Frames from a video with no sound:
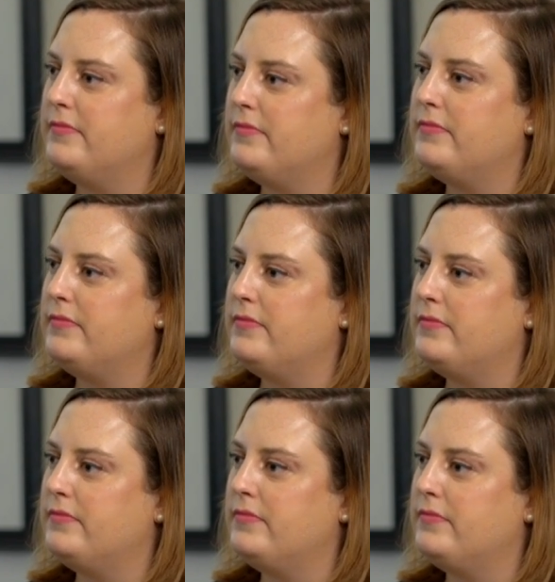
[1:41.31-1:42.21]

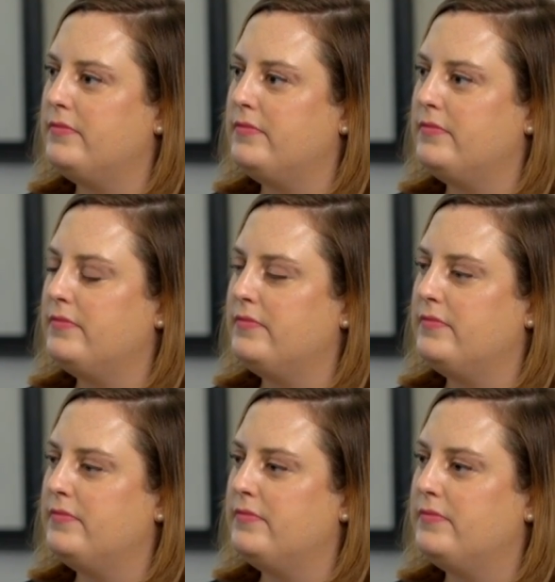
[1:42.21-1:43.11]

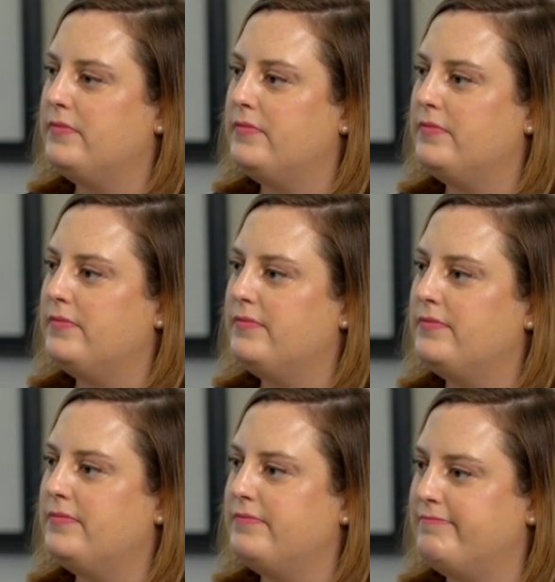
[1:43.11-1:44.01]

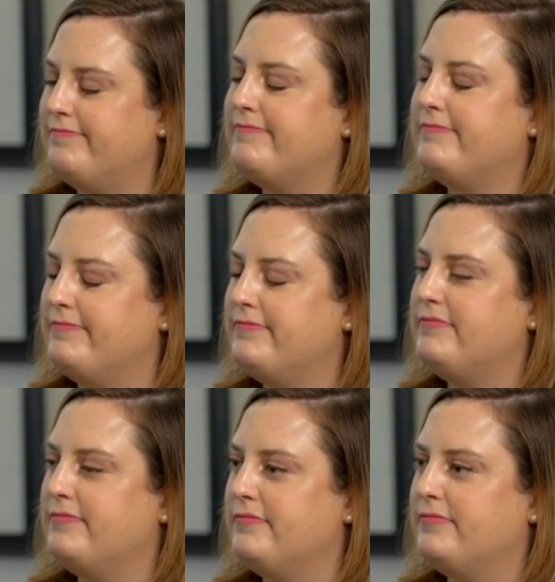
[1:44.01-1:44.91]

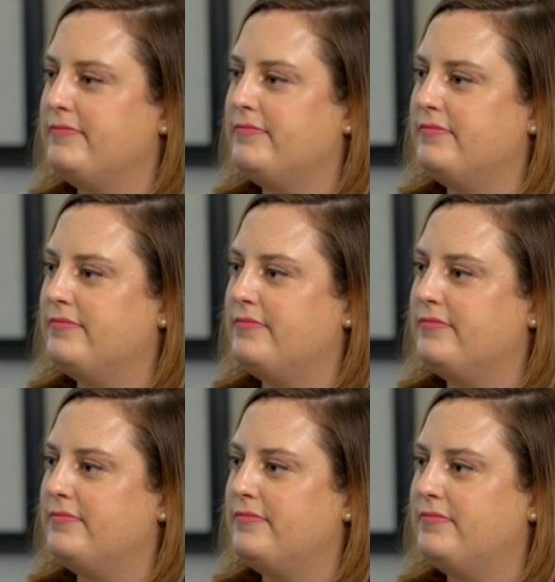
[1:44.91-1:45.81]

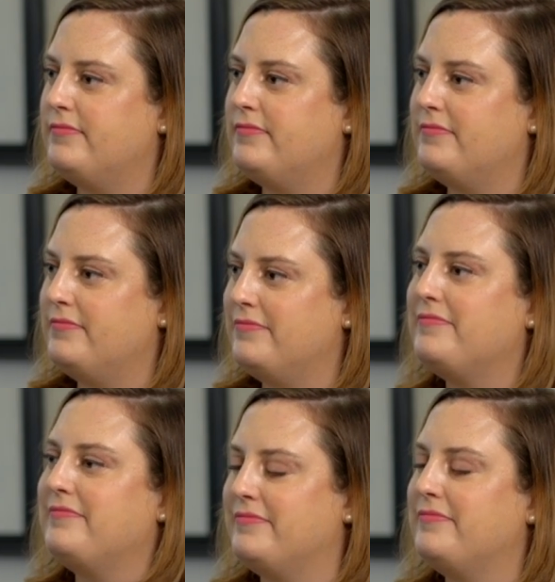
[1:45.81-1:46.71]

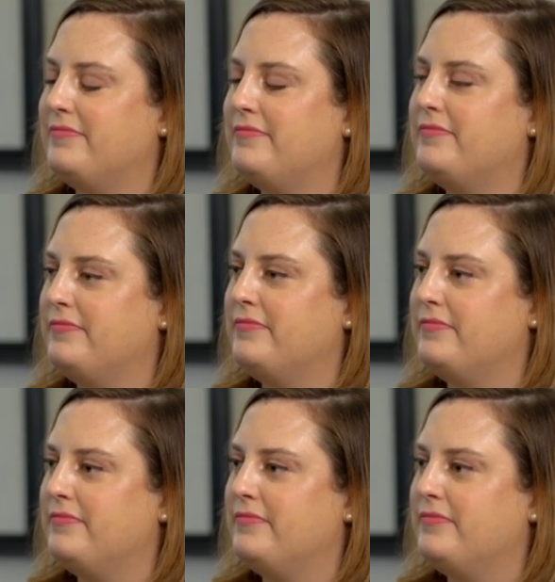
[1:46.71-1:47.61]

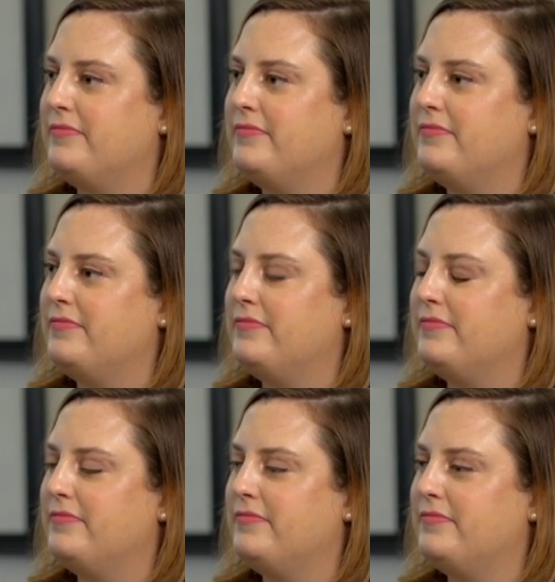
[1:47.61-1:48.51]

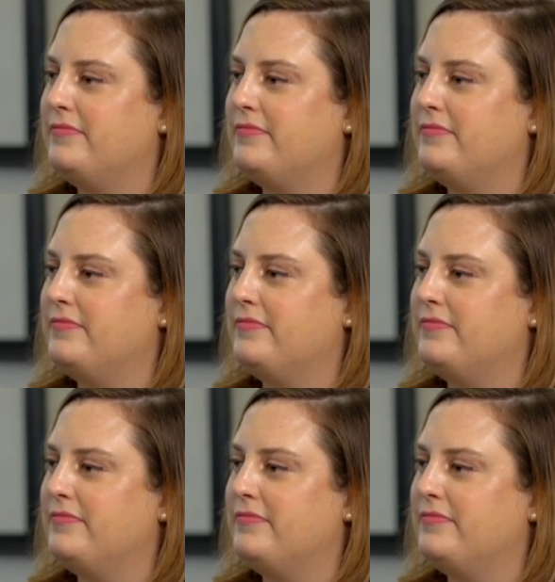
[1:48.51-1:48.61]
This person isn't speaking.